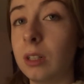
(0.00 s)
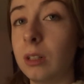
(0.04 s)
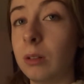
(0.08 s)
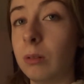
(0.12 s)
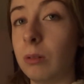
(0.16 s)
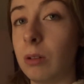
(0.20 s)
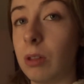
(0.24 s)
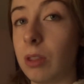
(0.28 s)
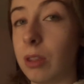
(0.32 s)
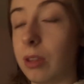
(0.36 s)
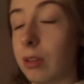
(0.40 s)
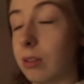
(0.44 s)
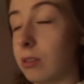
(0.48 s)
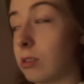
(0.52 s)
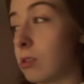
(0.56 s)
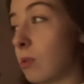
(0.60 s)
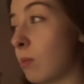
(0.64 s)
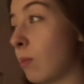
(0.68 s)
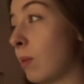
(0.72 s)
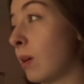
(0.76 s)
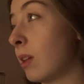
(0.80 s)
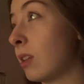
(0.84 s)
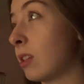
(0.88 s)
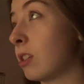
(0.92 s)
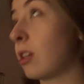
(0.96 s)
with her, so
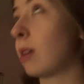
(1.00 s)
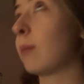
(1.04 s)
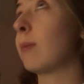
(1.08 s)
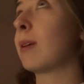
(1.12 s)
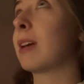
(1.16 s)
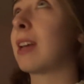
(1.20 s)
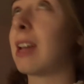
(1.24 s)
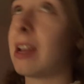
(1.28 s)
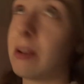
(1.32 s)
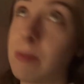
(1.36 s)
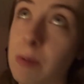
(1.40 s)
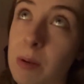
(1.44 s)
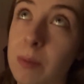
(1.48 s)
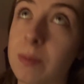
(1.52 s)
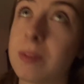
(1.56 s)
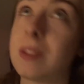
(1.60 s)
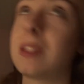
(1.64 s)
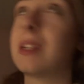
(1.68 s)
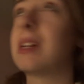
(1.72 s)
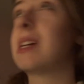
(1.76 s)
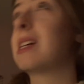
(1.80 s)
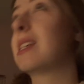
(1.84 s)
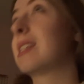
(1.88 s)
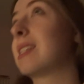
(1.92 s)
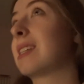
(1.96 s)
by the time I came
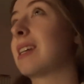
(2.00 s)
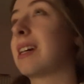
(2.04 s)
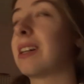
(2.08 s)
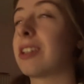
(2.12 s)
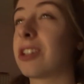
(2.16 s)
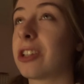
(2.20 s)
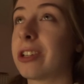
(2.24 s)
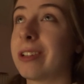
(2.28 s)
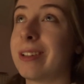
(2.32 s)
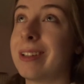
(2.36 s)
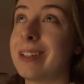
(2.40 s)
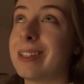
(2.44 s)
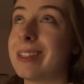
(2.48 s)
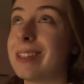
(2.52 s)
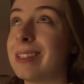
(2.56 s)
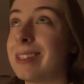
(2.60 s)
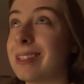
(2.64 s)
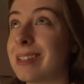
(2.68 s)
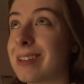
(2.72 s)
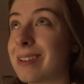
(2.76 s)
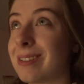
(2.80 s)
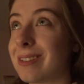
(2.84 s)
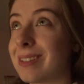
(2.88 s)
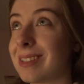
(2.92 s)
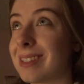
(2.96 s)
upstairs to actually sit
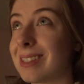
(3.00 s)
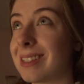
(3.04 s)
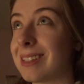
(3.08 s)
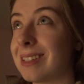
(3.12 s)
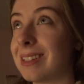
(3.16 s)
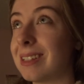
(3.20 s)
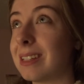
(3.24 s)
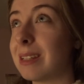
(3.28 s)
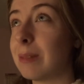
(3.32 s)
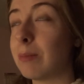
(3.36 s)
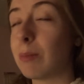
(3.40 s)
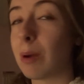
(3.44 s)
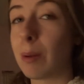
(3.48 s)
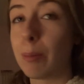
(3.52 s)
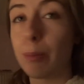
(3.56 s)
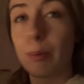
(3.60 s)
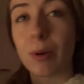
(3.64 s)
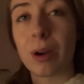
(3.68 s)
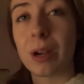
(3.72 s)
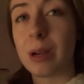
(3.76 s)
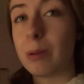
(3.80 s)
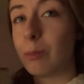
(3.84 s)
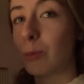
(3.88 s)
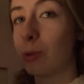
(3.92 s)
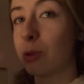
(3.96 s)
down and study, my
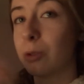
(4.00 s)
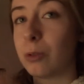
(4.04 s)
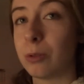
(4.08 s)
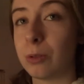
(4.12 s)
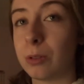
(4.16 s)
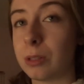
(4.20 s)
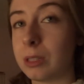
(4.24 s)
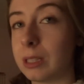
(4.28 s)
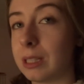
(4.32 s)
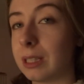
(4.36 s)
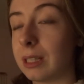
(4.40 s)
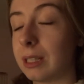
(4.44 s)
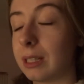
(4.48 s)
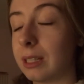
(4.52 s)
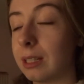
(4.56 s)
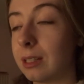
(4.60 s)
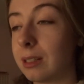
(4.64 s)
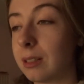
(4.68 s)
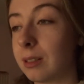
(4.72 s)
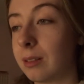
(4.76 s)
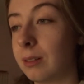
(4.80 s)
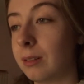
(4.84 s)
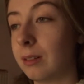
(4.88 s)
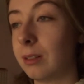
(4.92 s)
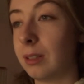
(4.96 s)
brain was already like